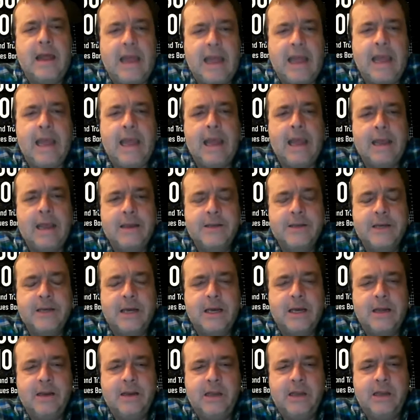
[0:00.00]
And
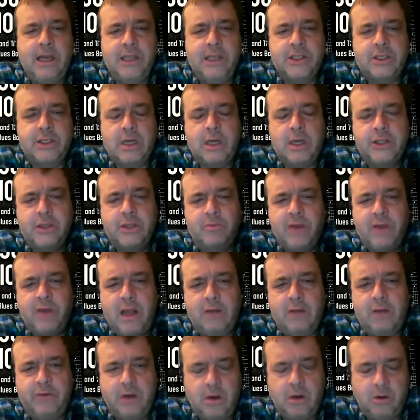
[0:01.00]
uh, he saw some
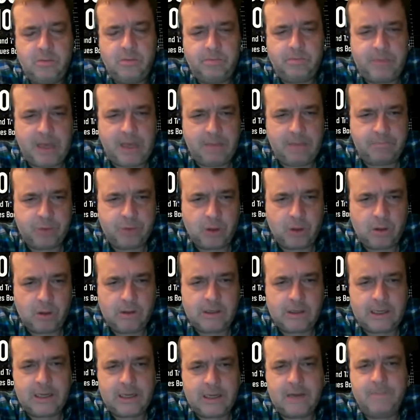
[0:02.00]
railroad
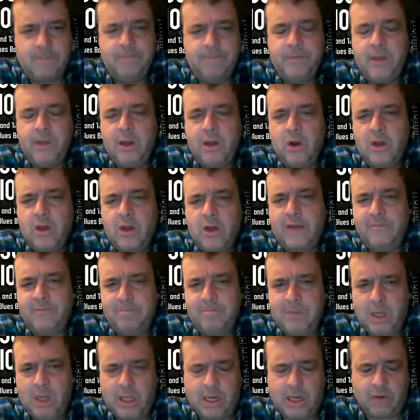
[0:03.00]
people, um, you know, kind of
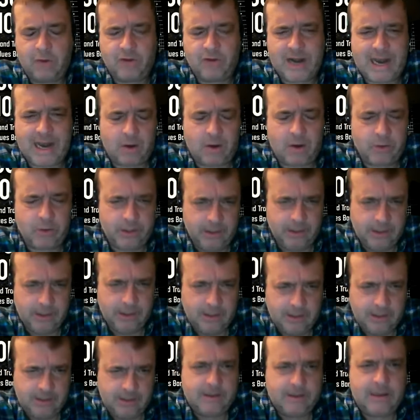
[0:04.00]
milling around
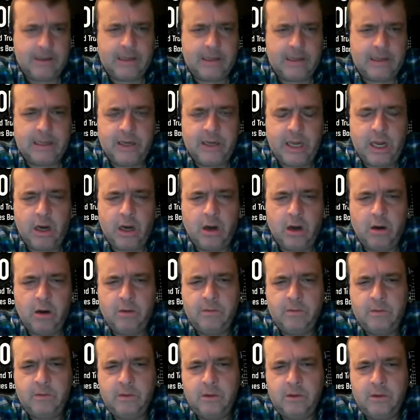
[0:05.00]
uh,
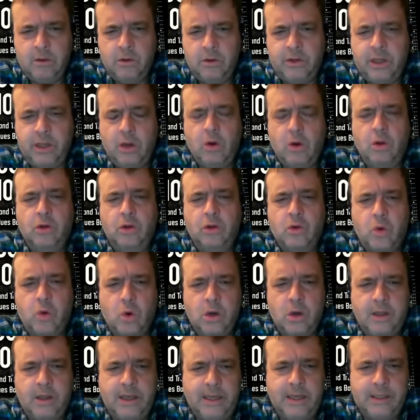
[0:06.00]
near the old
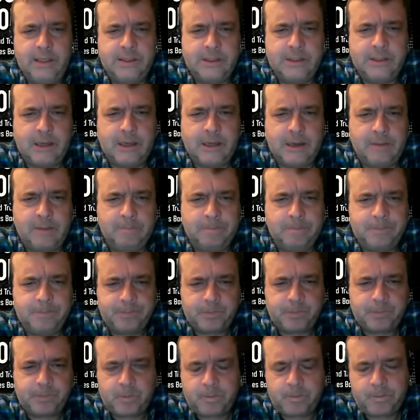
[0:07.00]
Corley's um,
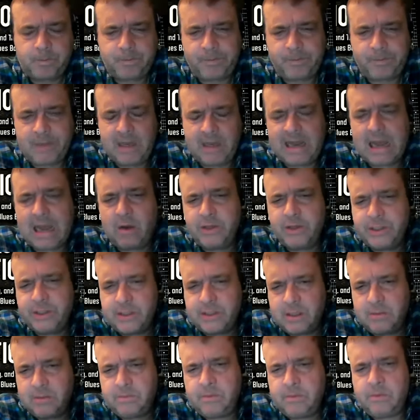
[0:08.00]
now it's
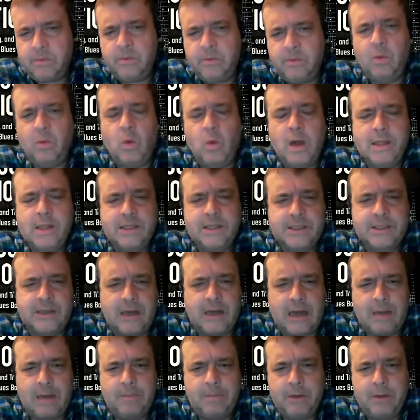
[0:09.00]
the the one
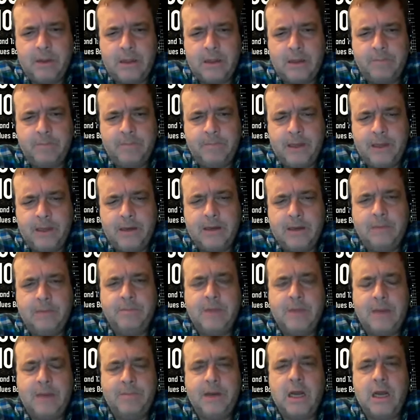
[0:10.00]
stop up in uh,
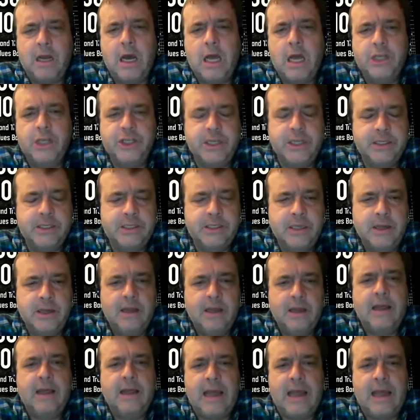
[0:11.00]
up in Hodges,
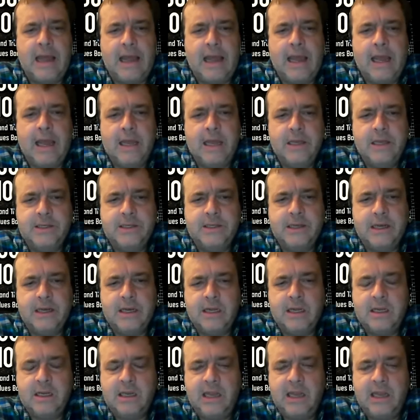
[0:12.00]
and
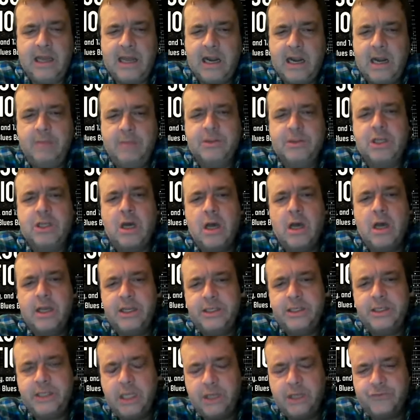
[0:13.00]
uh, he ended up
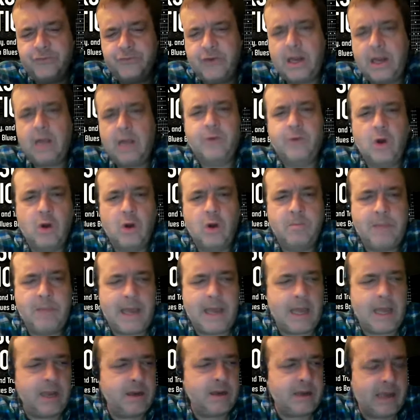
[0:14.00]
talking to these railroad
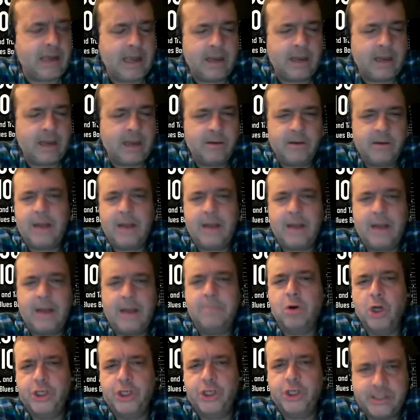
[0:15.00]
men and
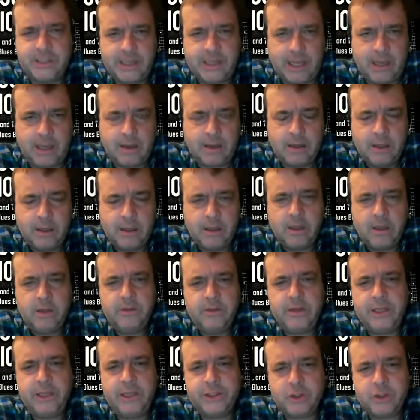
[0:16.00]
and purchasing
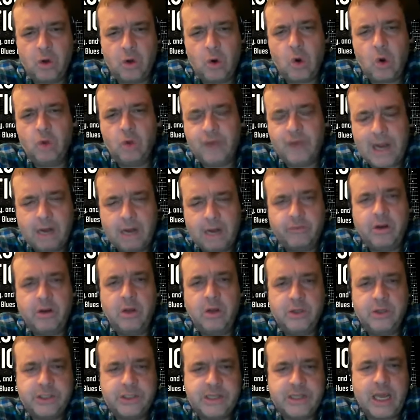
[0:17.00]
this old
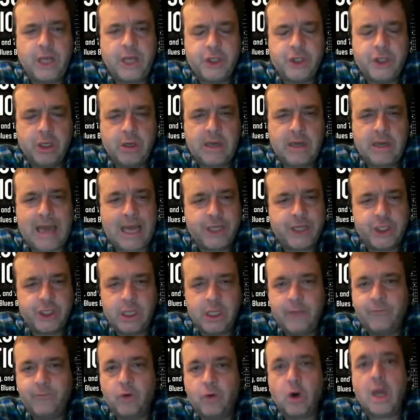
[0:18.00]
railroad station
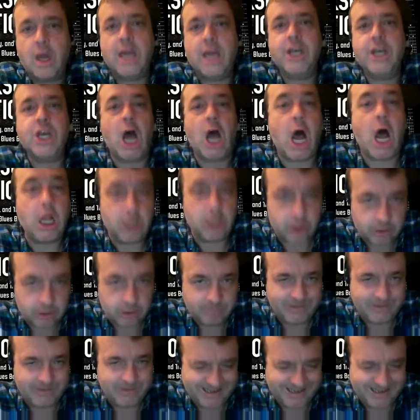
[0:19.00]
actually for a dollar,